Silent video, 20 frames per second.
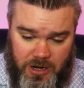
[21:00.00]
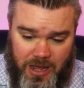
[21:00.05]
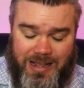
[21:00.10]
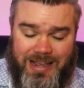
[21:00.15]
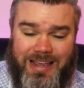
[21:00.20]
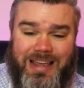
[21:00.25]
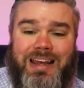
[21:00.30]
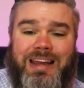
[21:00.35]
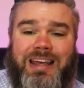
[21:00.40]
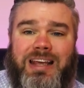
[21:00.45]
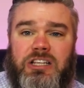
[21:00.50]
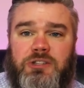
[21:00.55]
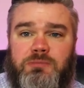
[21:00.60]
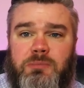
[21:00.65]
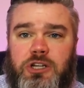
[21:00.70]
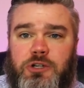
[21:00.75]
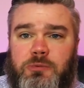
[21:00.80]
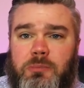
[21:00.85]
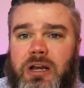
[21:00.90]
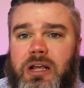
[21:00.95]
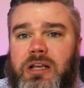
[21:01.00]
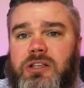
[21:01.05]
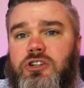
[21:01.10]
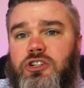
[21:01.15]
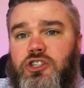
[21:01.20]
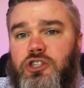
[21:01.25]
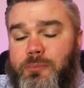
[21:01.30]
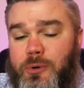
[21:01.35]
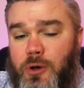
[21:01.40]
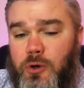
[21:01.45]
not getting as much money as they're
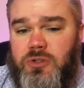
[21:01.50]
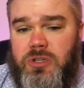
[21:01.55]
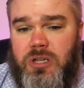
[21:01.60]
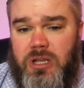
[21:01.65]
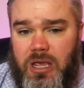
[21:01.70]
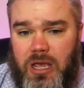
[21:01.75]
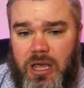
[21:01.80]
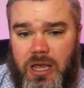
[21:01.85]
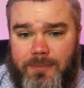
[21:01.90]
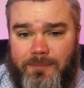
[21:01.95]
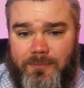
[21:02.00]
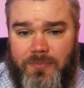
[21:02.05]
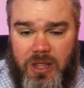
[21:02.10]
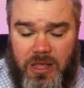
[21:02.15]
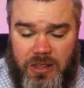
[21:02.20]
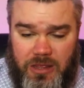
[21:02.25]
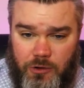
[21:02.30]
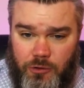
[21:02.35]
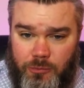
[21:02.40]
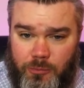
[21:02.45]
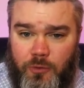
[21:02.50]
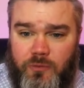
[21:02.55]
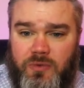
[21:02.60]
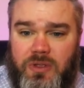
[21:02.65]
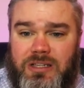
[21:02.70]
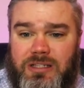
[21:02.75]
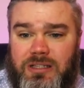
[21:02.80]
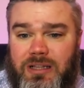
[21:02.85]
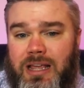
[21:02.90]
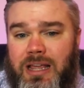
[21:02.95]
supposed to get and they remove
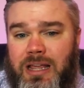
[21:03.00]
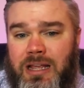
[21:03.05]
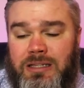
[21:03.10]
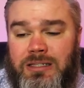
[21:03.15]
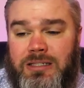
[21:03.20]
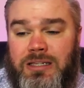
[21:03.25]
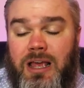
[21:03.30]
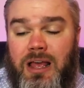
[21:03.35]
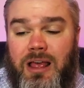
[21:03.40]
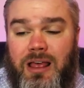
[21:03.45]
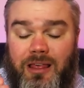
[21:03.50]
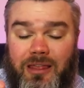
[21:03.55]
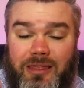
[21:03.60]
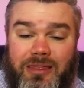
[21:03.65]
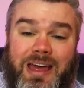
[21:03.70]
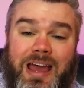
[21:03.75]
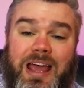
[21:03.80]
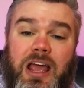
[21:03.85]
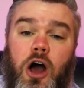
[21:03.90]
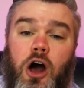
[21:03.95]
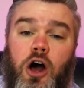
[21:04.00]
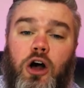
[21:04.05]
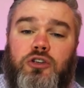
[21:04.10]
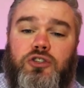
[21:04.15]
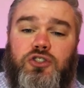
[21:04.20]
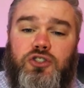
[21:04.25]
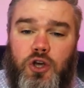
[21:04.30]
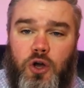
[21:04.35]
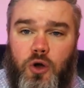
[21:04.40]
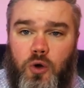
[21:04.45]
these liens, they
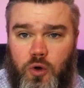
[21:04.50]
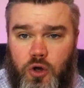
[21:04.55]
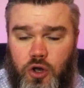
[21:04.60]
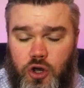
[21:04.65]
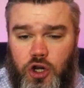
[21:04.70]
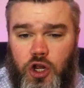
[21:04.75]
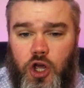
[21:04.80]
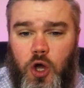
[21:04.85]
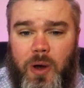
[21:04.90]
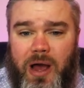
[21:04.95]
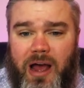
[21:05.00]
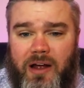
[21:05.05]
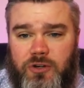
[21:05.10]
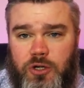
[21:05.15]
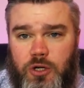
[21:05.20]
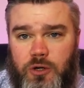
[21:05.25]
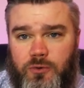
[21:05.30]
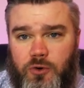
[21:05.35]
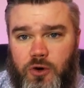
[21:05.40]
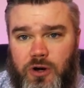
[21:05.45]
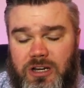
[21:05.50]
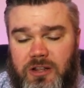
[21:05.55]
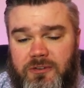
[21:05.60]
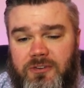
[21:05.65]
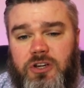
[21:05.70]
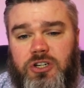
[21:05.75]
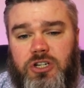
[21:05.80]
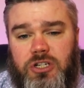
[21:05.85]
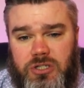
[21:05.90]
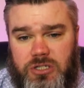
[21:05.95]
also could go after you for a
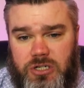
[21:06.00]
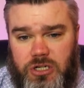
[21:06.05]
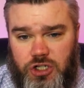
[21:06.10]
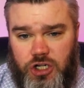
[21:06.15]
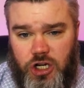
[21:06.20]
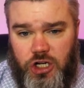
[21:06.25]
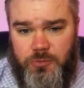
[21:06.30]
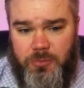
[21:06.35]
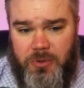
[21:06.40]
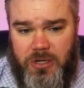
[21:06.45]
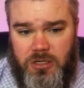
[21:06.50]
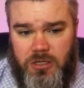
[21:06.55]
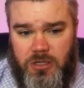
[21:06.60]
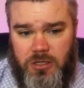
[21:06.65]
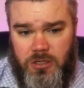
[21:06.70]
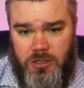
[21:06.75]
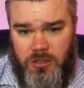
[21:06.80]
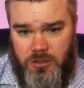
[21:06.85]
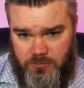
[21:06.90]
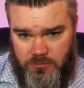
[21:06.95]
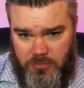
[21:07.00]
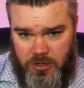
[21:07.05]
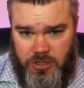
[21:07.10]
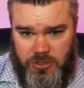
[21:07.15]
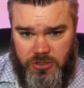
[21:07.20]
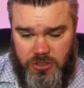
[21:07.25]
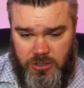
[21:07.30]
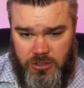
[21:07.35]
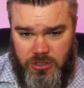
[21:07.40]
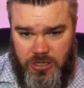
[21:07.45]
deficiency judgment
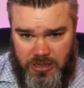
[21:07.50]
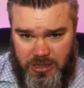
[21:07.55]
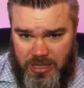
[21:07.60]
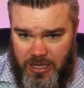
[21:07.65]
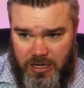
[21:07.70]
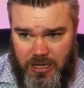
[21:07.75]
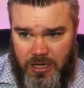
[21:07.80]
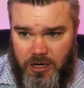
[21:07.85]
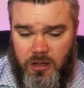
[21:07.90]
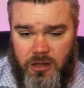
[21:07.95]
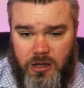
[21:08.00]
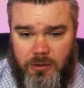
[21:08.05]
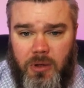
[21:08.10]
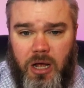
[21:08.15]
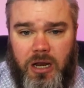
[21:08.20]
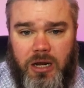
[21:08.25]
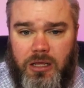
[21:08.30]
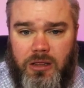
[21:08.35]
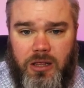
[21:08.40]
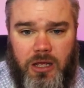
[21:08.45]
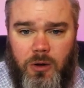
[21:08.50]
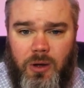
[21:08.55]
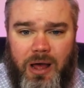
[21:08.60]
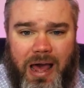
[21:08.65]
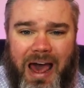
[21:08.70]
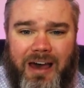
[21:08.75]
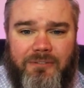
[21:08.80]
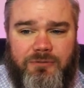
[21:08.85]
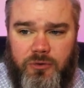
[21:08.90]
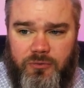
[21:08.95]
because they didn't get all their money. They don't
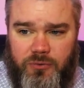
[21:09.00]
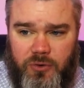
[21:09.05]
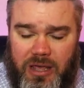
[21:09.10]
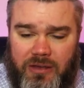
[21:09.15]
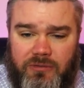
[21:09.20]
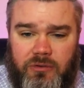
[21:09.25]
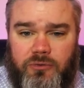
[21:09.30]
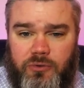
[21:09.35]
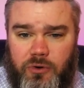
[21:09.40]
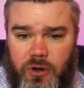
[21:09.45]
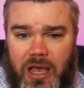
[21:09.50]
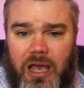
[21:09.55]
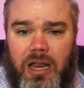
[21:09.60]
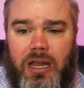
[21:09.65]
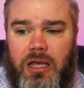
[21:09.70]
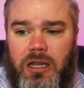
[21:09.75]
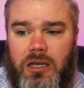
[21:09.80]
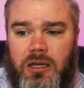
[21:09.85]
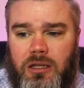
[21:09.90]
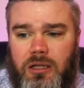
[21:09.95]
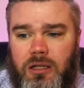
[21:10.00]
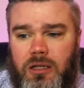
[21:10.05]
have to forgive and forget it.